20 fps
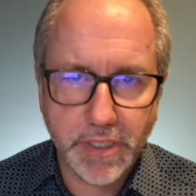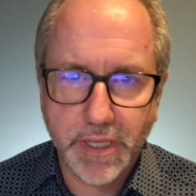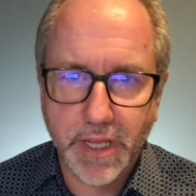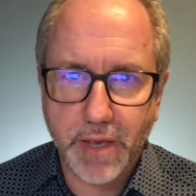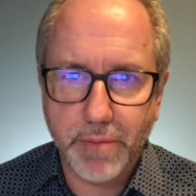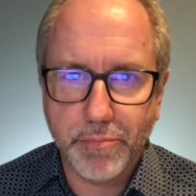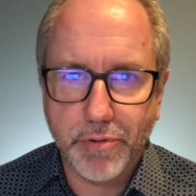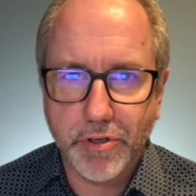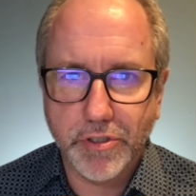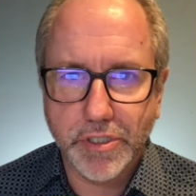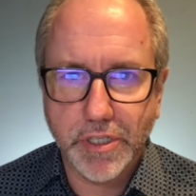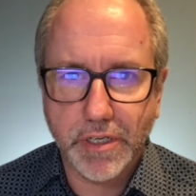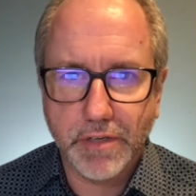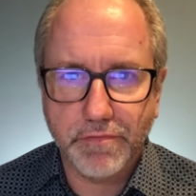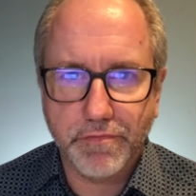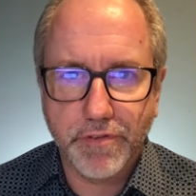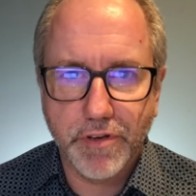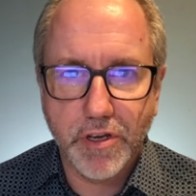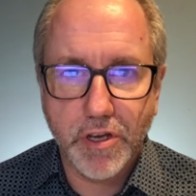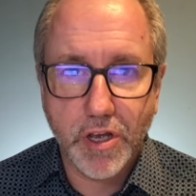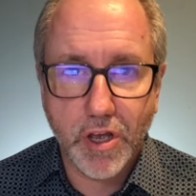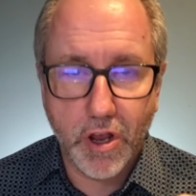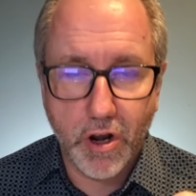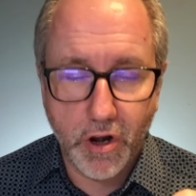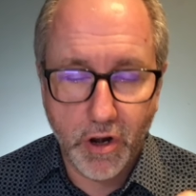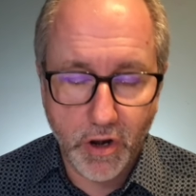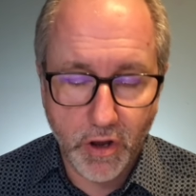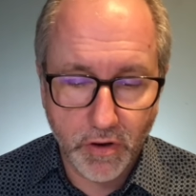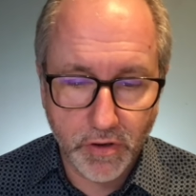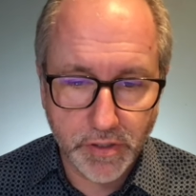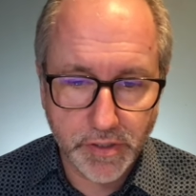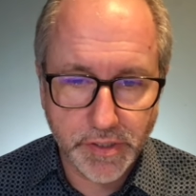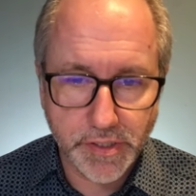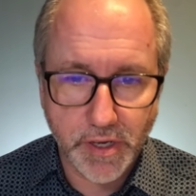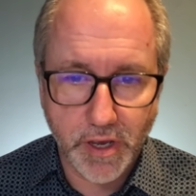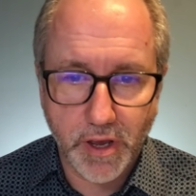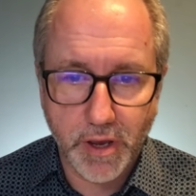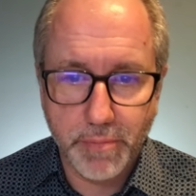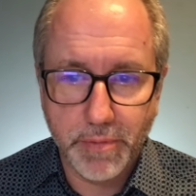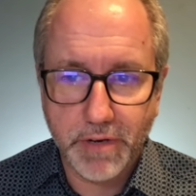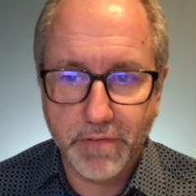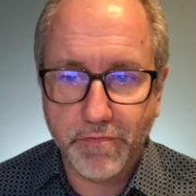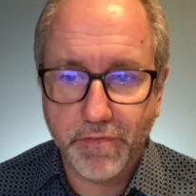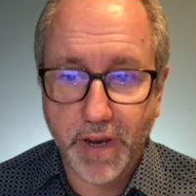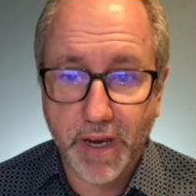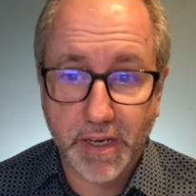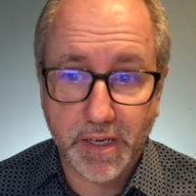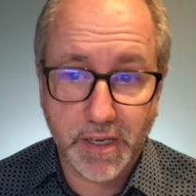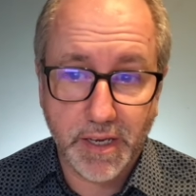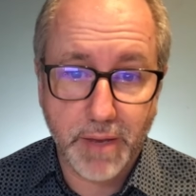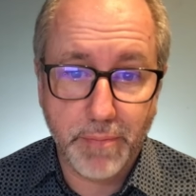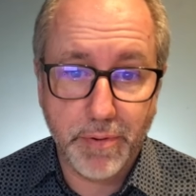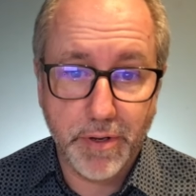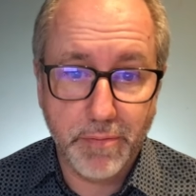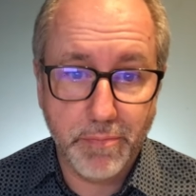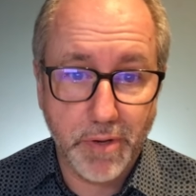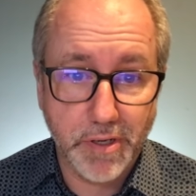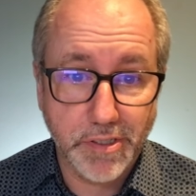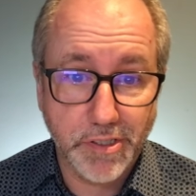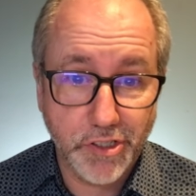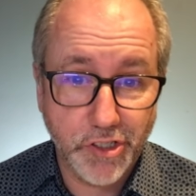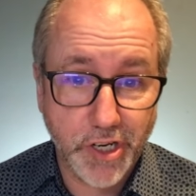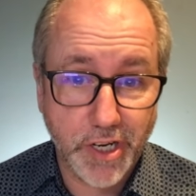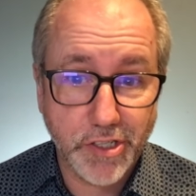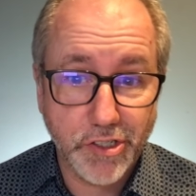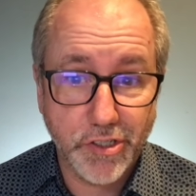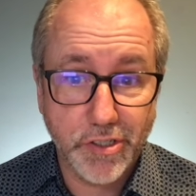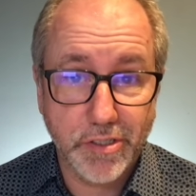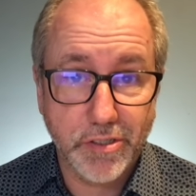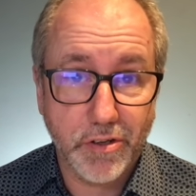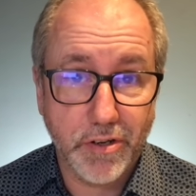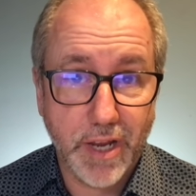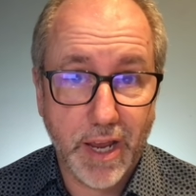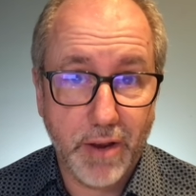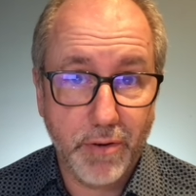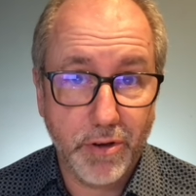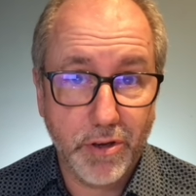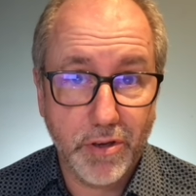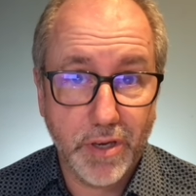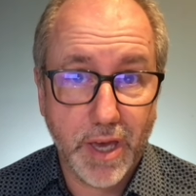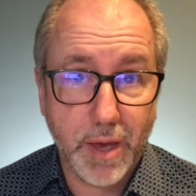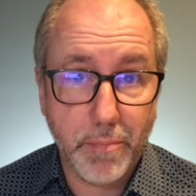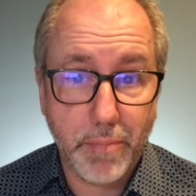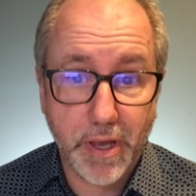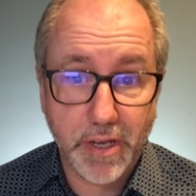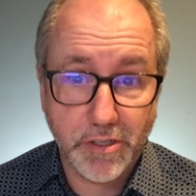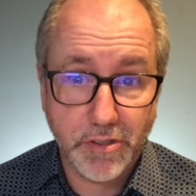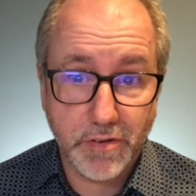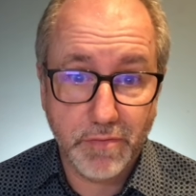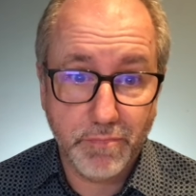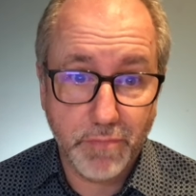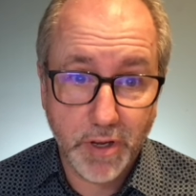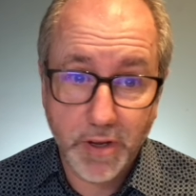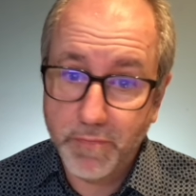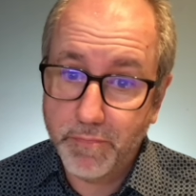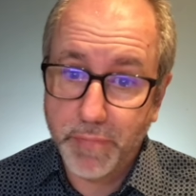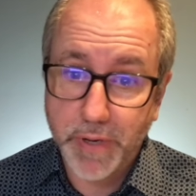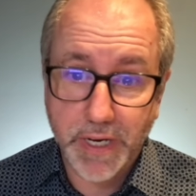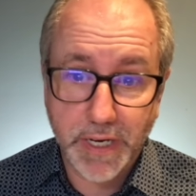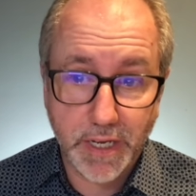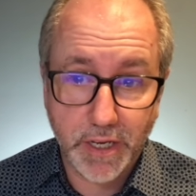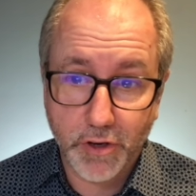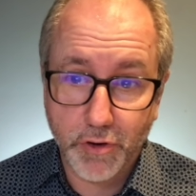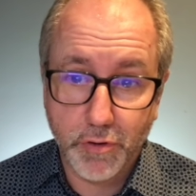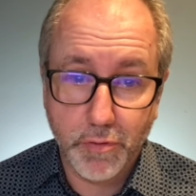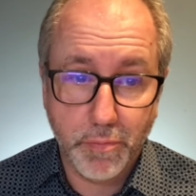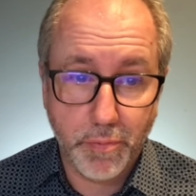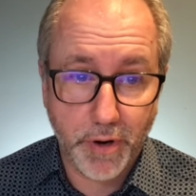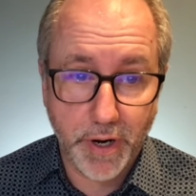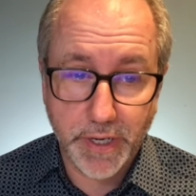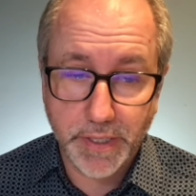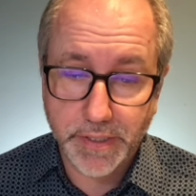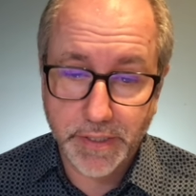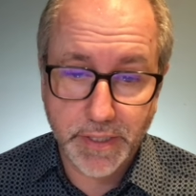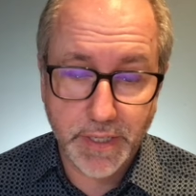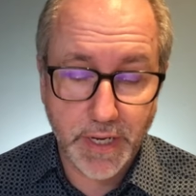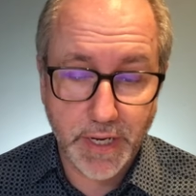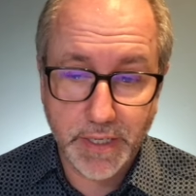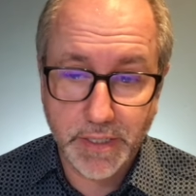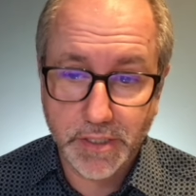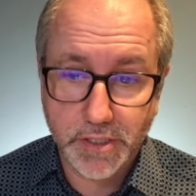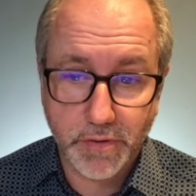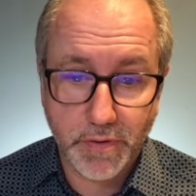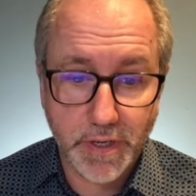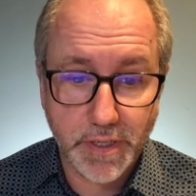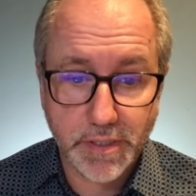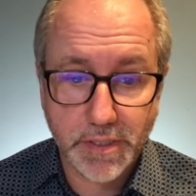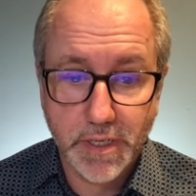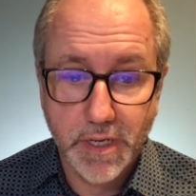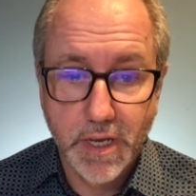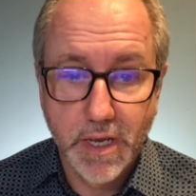their product for a long time. In fact, a couple of my suggestions on how it could get better have been incorporated into it.